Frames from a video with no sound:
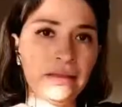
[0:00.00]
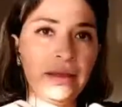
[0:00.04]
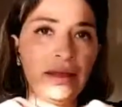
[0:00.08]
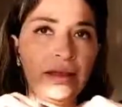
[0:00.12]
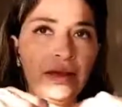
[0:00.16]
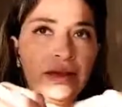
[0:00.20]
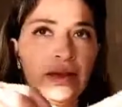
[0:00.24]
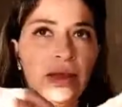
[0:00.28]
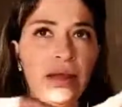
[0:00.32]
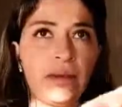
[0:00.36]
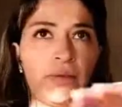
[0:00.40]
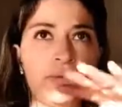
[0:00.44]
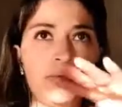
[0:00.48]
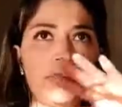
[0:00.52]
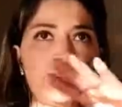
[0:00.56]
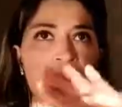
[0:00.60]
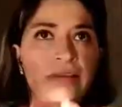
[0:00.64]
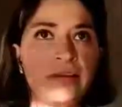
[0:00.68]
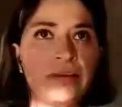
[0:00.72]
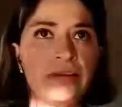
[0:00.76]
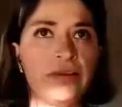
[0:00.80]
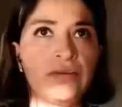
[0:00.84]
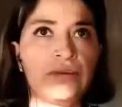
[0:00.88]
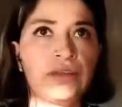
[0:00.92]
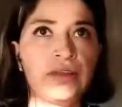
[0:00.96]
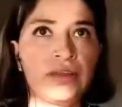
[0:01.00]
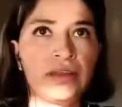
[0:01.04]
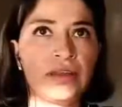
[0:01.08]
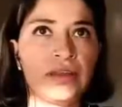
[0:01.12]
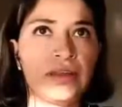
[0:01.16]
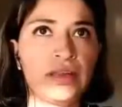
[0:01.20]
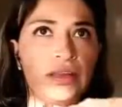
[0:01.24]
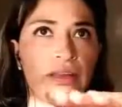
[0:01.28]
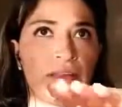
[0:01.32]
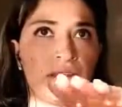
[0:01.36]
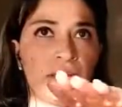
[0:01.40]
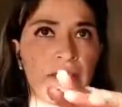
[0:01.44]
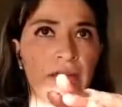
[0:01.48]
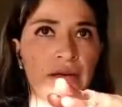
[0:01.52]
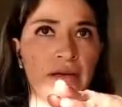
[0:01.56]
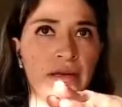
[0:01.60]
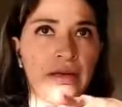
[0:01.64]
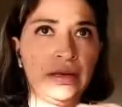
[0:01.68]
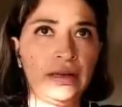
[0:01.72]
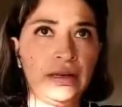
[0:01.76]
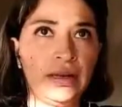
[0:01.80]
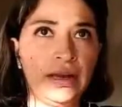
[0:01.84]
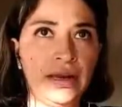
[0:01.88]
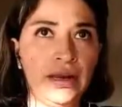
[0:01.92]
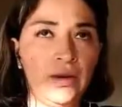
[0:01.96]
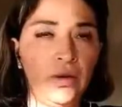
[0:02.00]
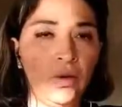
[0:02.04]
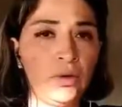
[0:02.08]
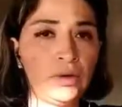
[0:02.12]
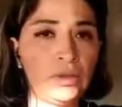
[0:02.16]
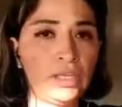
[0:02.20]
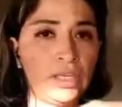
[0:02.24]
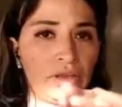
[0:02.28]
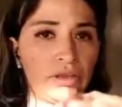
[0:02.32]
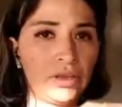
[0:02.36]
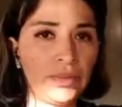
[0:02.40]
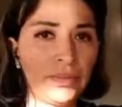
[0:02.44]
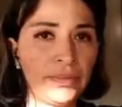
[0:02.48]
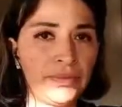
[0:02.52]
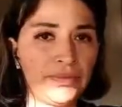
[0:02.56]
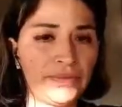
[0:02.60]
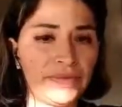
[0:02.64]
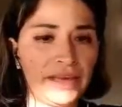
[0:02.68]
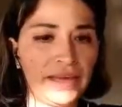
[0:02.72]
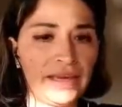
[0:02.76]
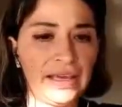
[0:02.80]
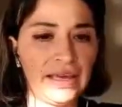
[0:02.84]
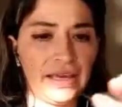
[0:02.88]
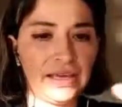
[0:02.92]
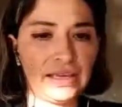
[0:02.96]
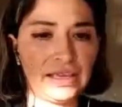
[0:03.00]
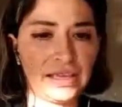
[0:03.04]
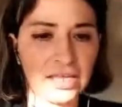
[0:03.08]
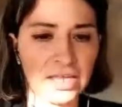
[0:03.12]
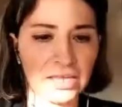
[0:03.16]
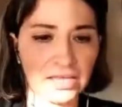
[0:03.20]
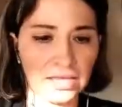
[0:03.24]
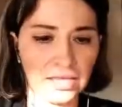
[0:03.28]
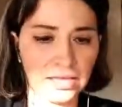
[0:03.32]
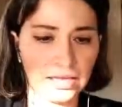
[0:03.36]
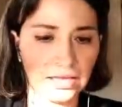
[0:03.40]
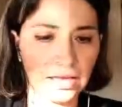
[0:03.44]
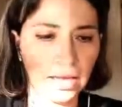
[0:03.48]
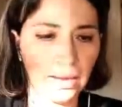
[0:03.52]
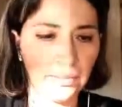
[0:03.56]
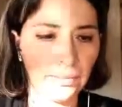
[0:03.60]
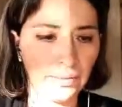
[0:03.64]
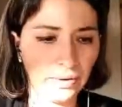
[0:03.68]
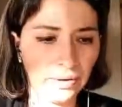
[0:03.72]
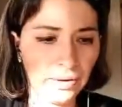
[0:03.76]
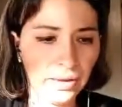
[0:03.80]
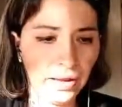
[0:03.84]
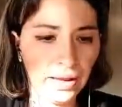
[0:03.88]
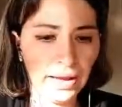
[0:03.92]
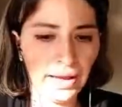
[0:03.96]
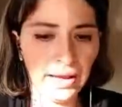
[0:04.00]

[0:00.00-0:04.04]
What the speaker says: that will secure the children on the top of the changing table.